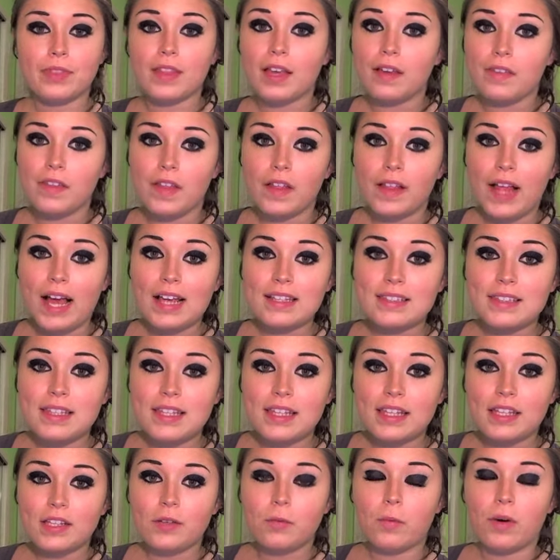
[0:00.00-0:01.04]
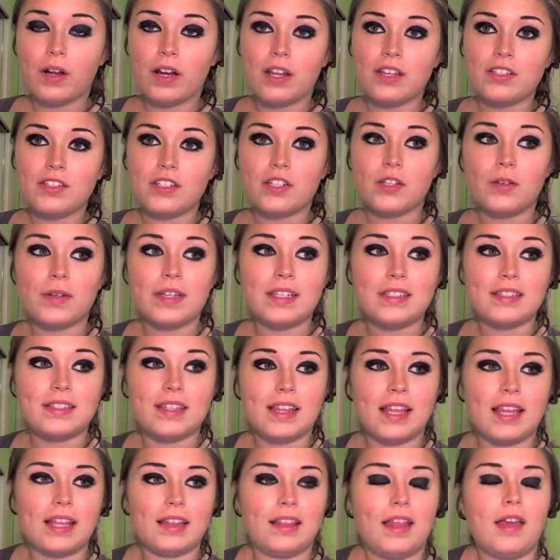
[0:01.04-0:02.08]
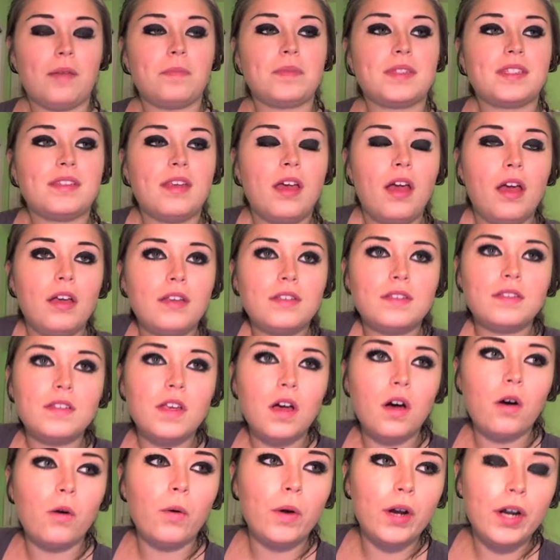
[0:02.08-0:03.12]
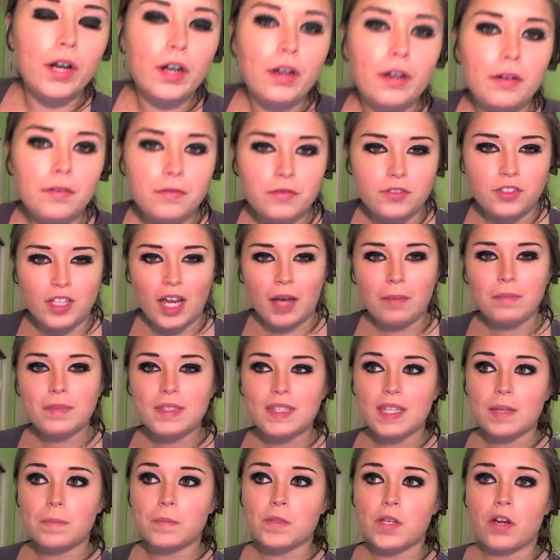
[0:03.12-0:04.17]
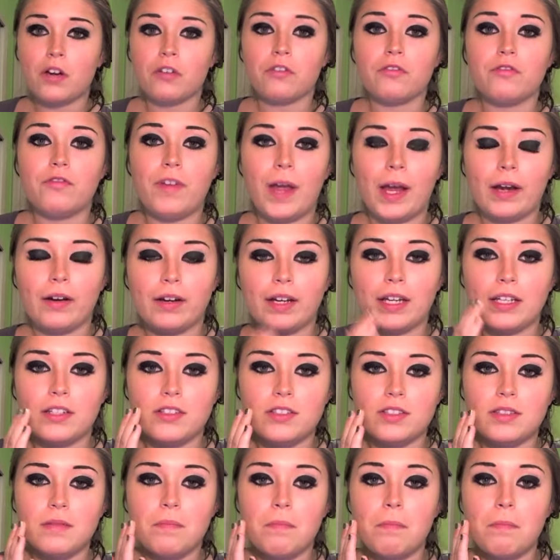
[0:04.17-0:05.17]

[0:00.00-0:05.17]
the last thing that you want to do is the lips. So Gem's lips are very just